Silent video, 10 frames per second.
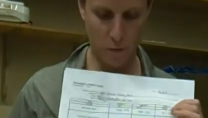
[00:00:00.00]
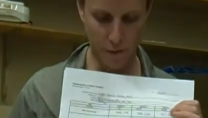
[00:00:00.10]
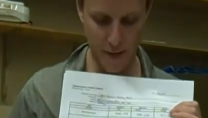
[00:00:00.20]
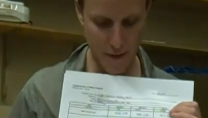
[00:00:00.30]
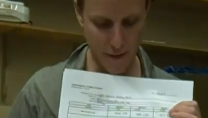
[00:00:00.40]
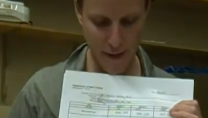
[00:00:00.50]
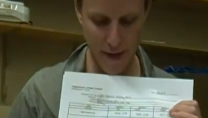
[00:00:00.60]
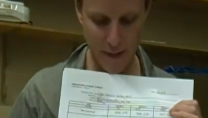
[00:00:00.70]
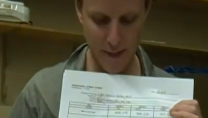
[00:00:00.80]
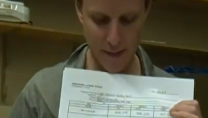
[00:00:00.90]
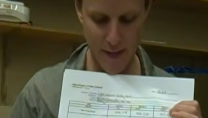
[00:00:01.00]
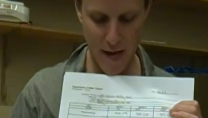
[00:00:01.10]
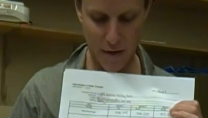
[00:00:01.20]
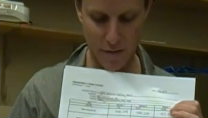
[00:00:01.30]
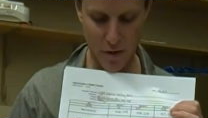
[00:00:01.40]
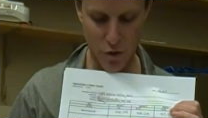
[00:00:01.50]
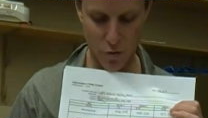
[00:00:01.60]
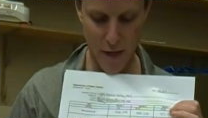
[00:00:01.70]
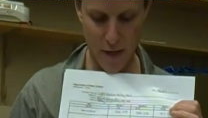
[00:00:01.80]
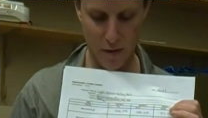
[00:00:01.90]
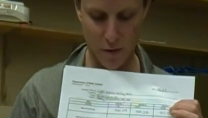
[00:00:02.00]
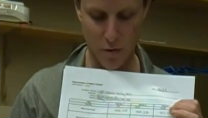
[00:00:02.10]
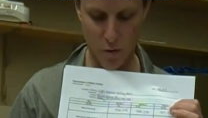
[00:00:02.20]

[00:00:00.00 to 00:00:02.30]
Well, then that gets averaged right here.